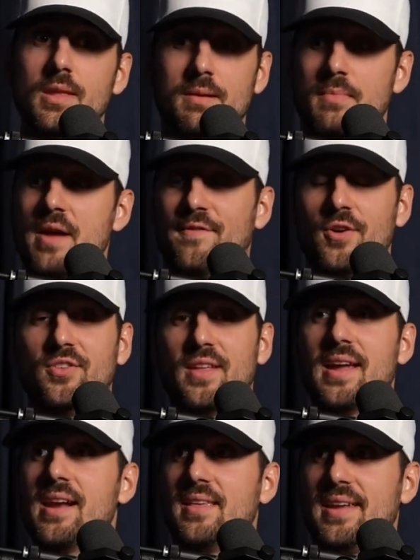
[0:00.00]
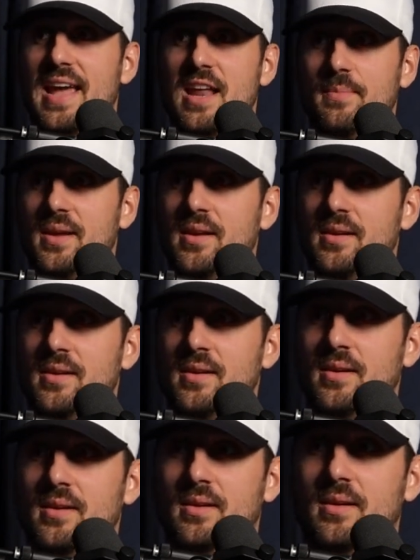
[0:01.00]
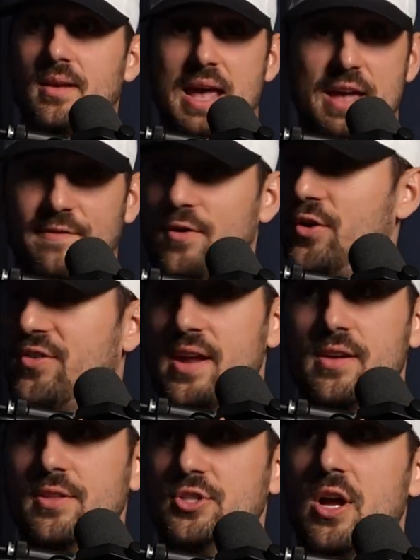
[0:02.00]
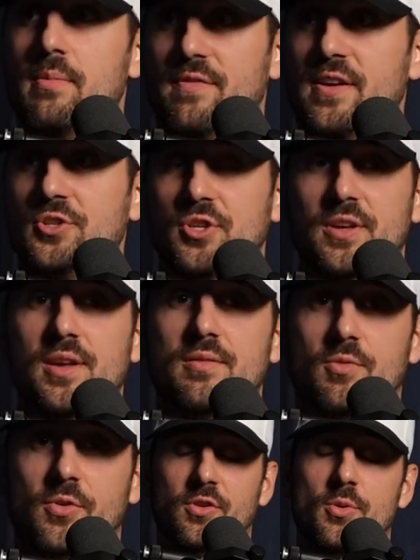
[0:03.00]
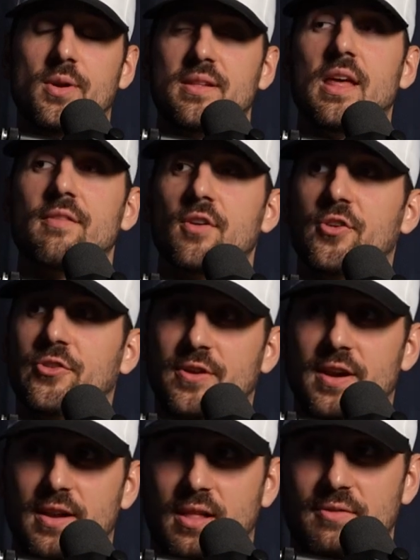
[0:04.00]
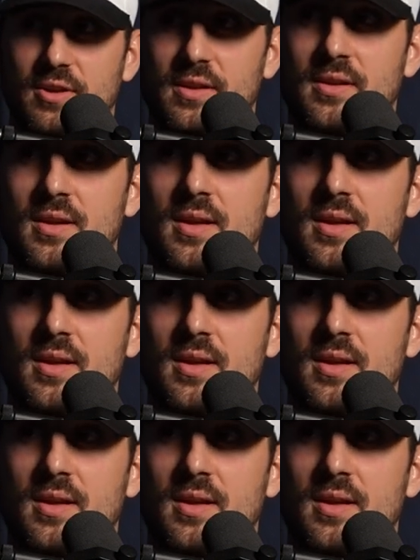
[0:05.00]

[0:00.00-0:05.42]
my first day at the academy, first day on the job officially, it 20th anniversary of 9/11.